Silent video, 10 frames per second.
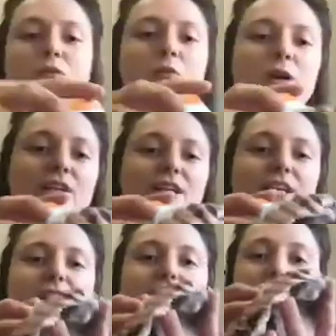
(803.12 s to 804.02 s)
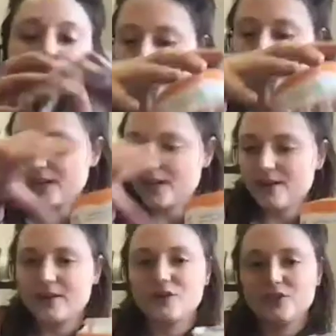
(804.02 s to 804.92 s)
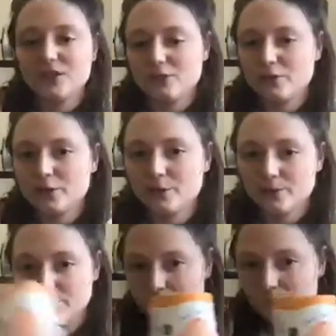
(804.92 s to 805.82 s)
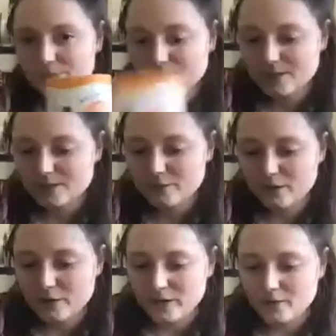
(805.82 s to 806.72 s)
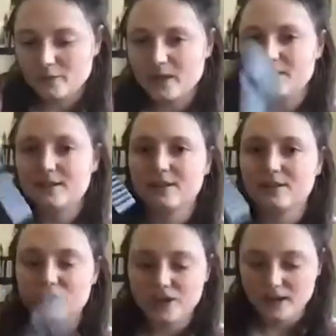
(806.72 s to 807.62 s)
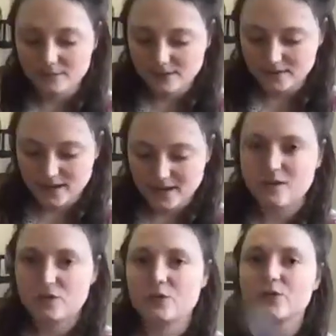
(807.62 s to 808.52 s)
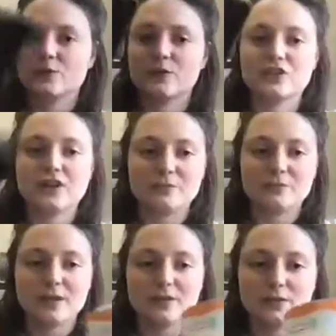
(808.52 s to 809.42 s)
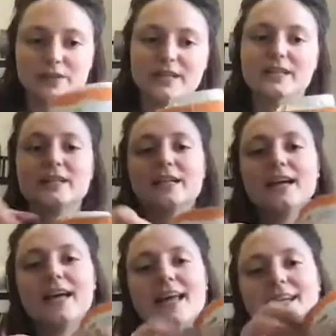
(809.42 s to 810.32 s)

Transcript: what you can uh, achieve from very basic shapes and not so much time spent on it. And